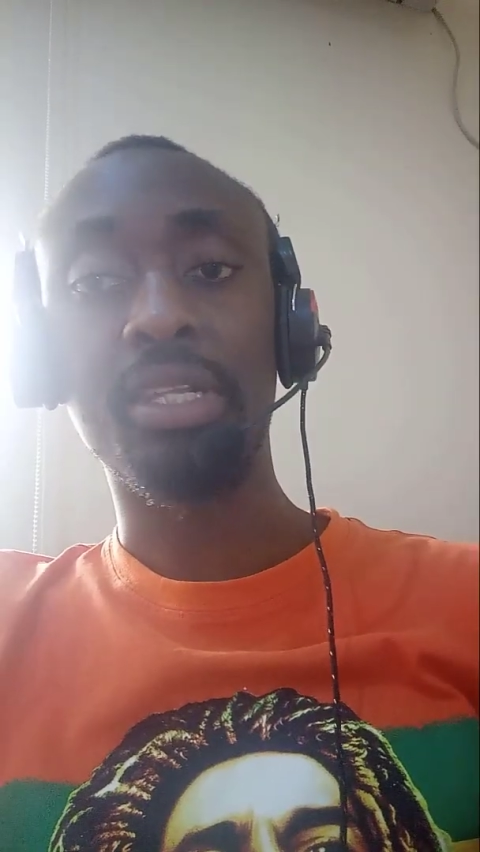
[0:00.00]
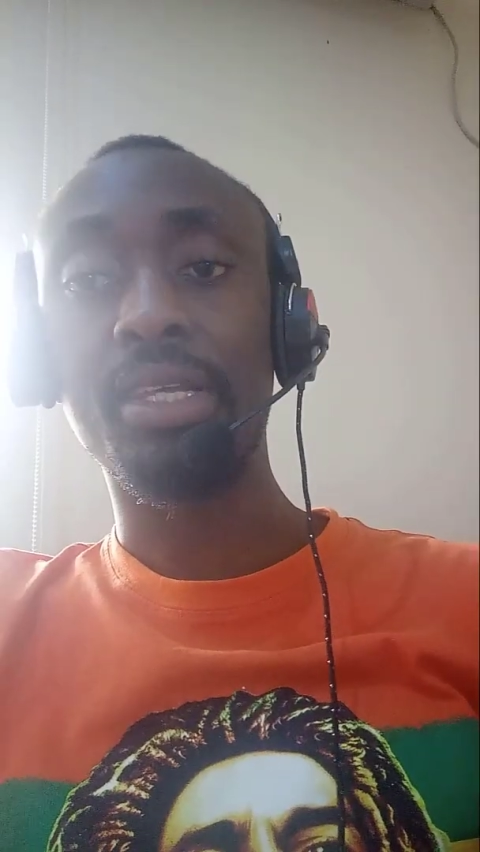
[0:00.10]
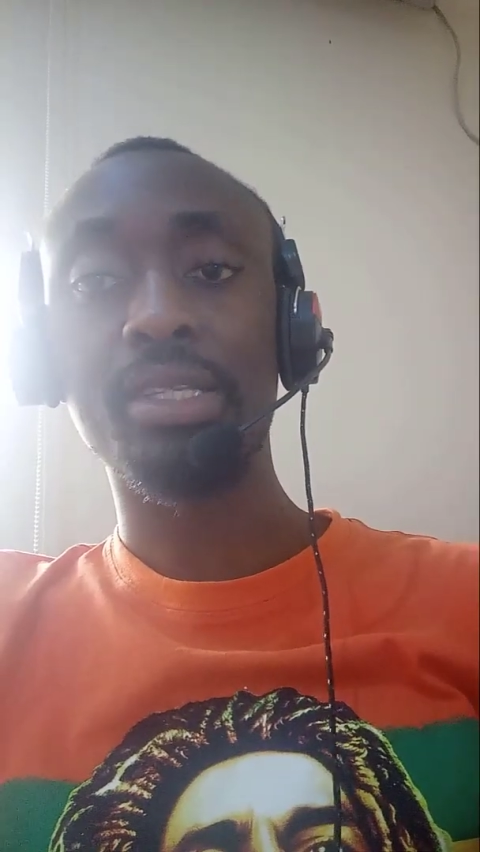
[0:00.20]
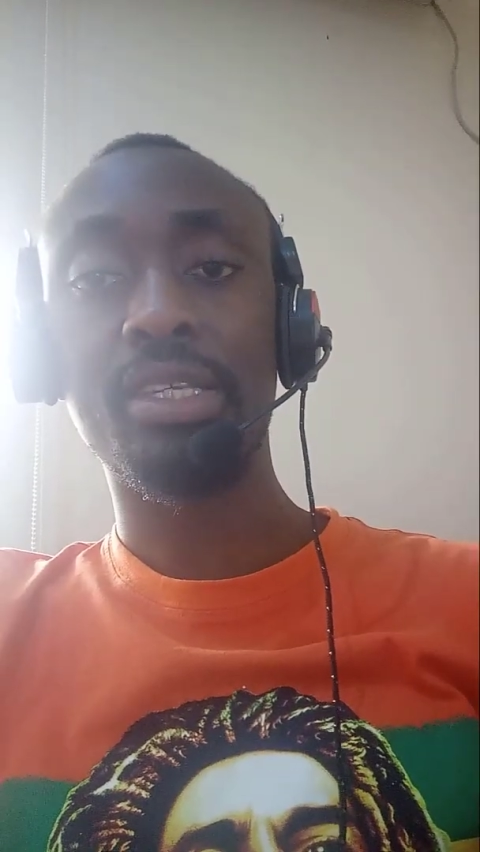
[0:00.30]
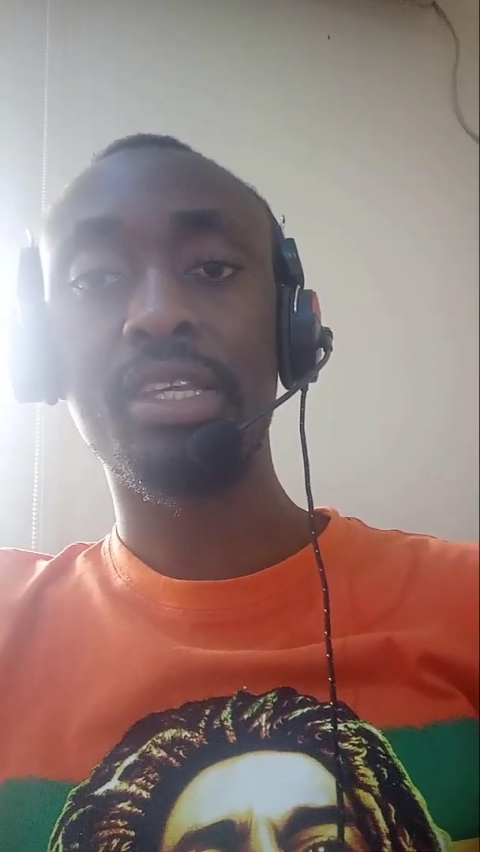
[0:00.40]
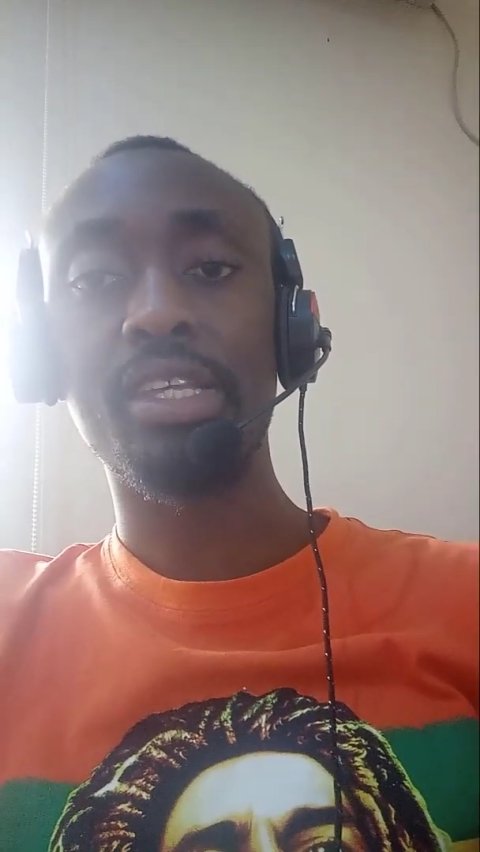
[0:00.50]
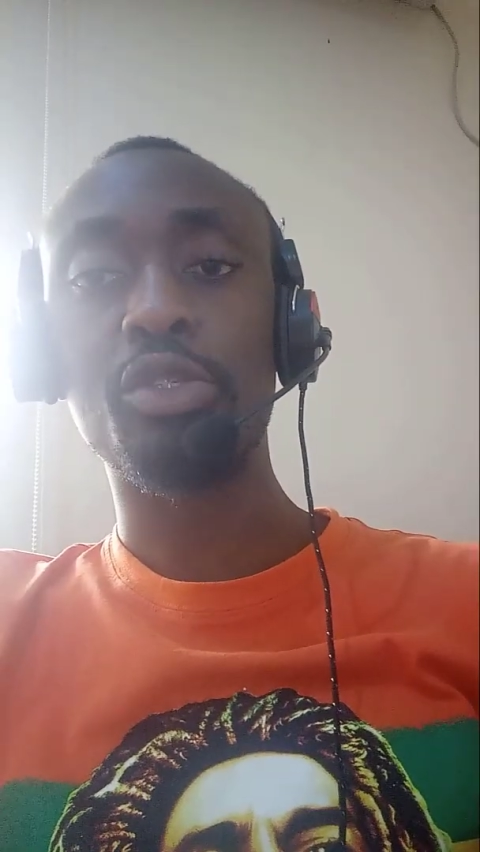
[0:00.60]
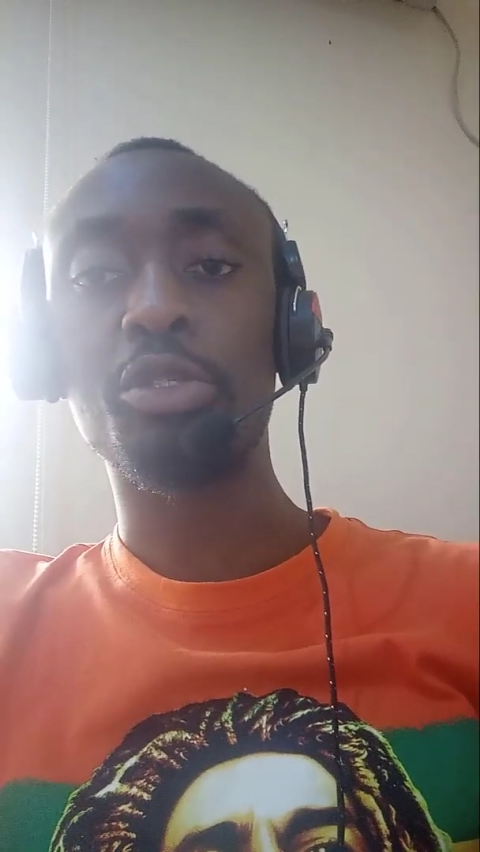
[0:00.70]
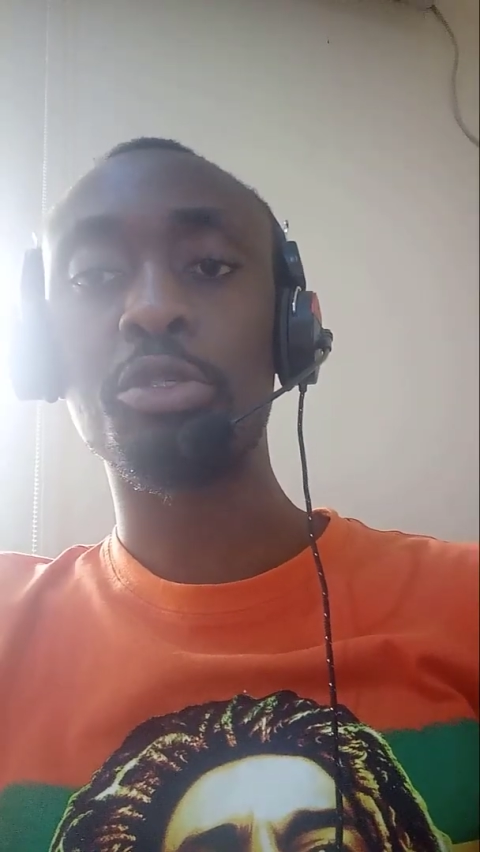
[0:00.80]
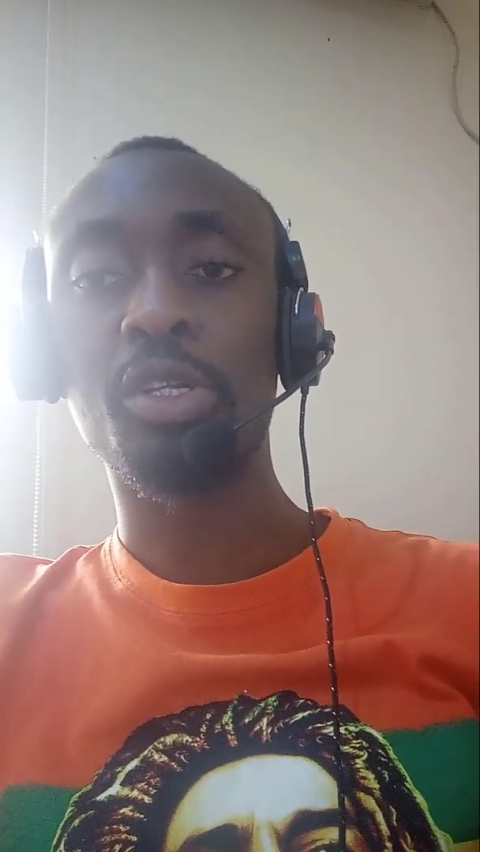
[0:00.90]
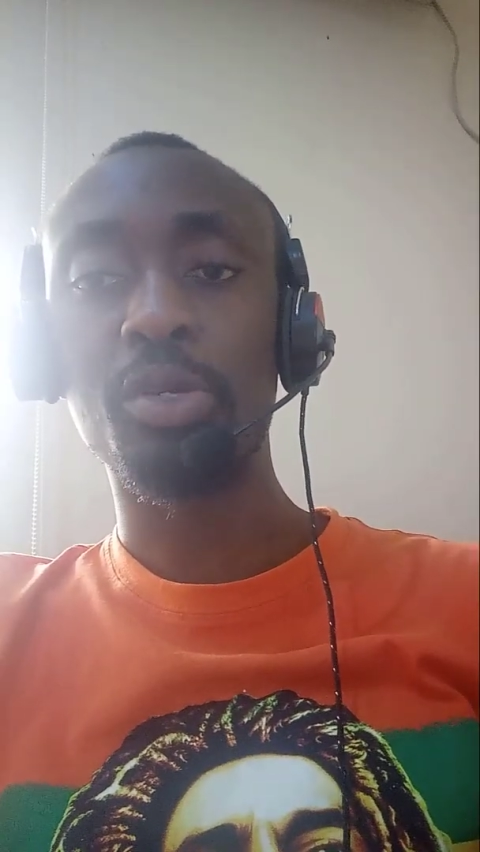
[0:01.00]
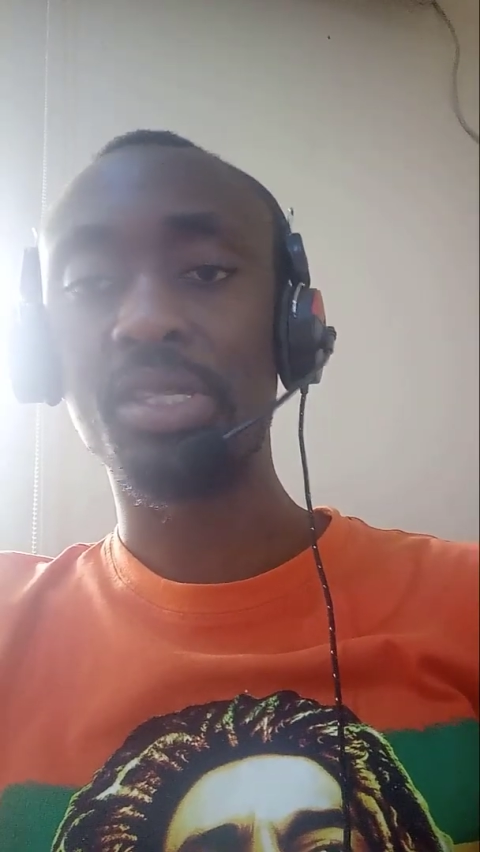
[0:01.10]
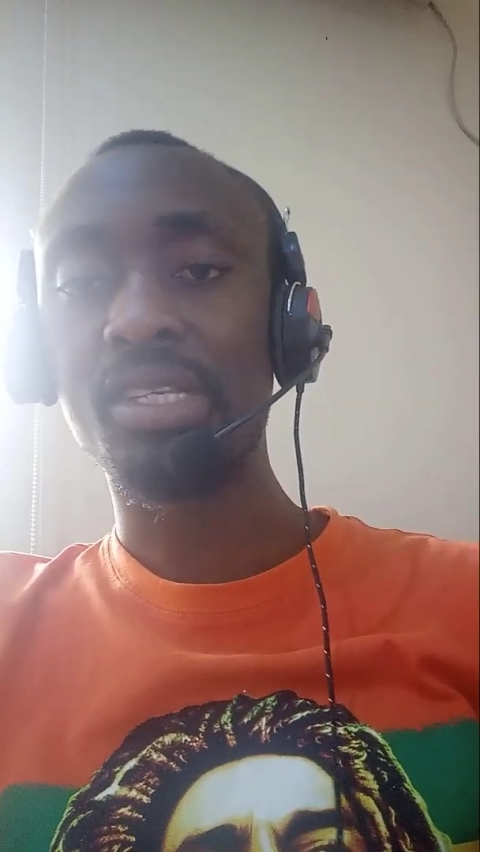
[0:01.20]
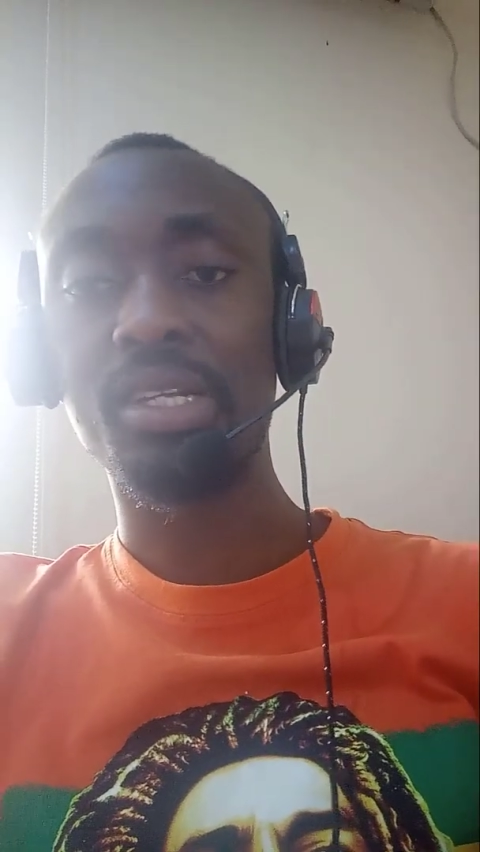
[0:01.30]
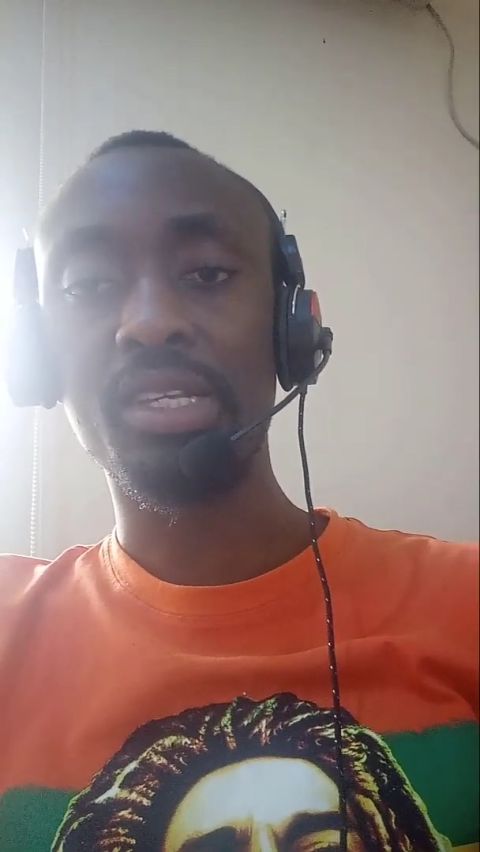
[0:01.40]
In that case, you should
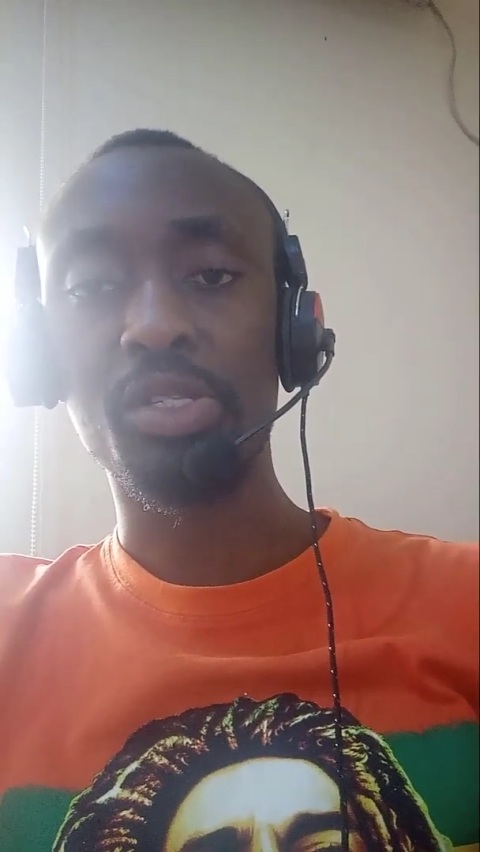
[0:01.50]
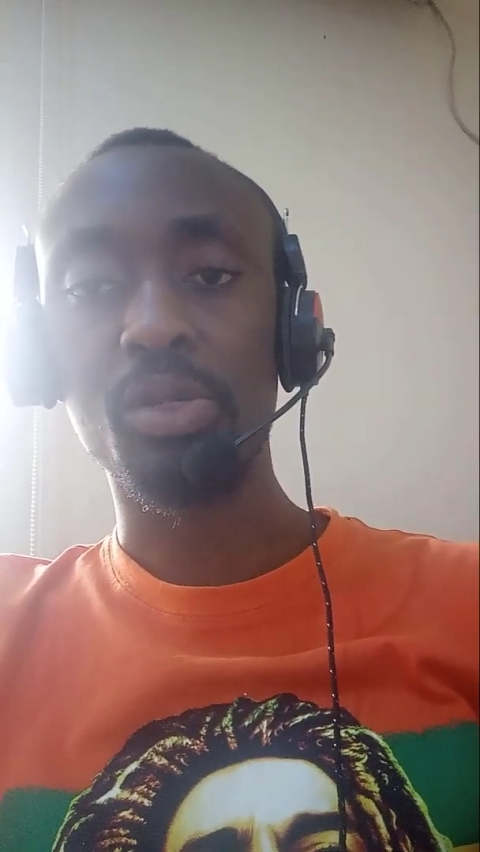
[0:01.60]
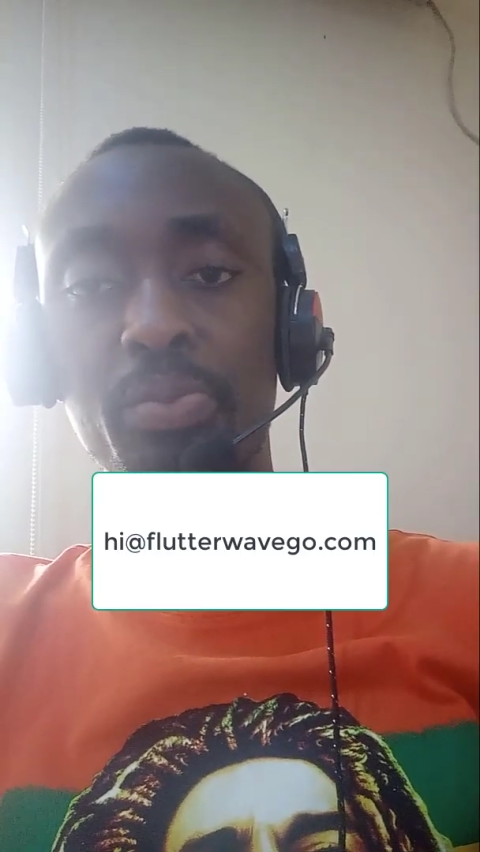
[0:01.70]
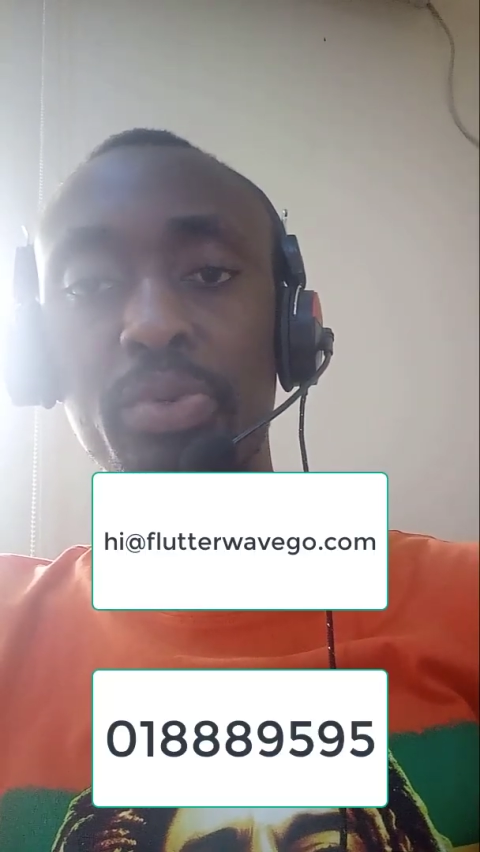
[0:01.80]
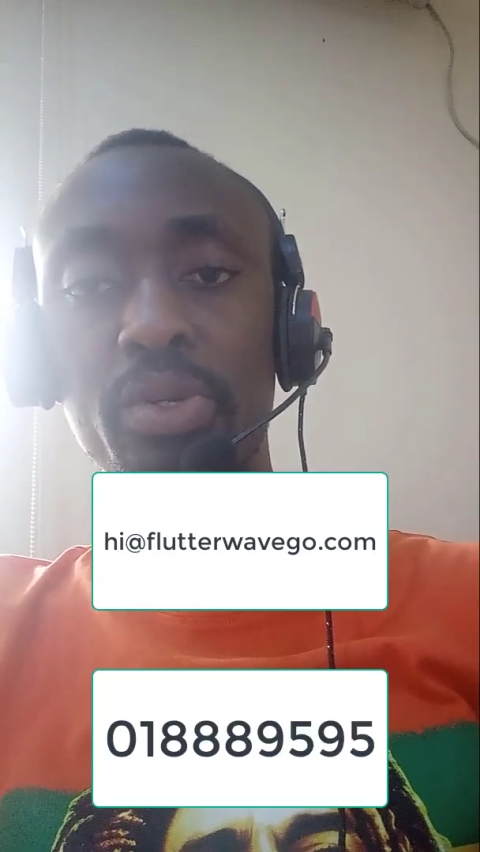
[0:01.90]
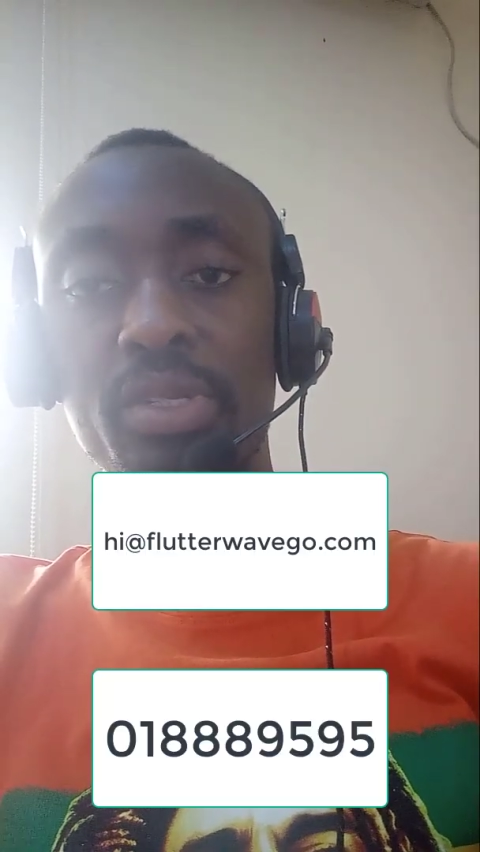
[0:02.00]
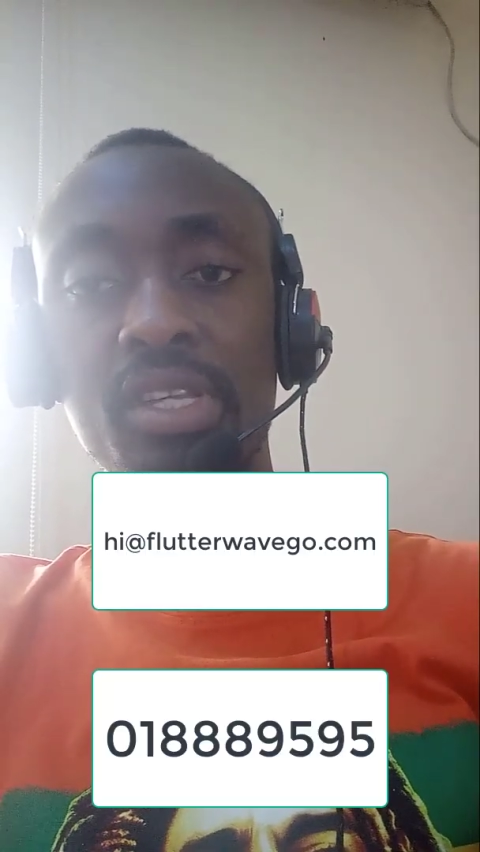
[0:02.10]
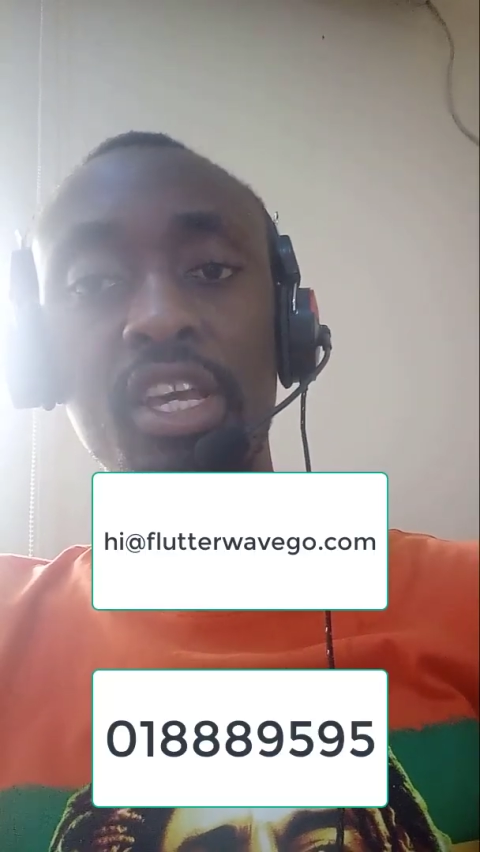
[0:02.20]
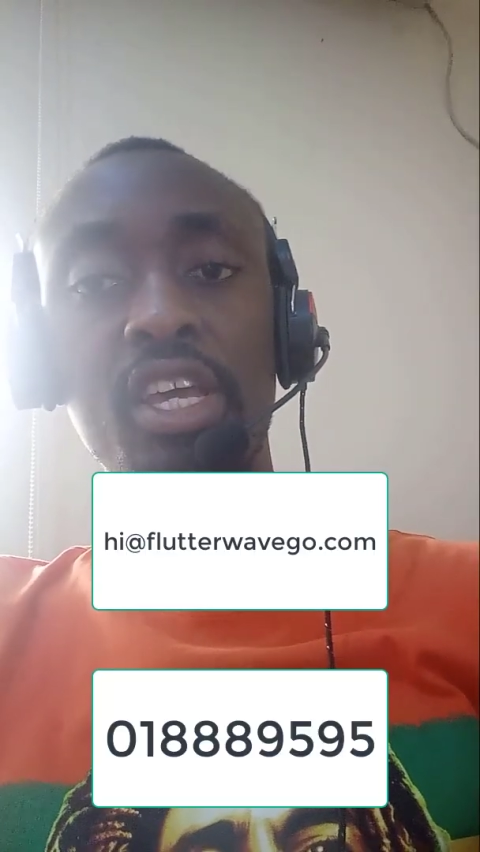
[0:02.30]
contact their support.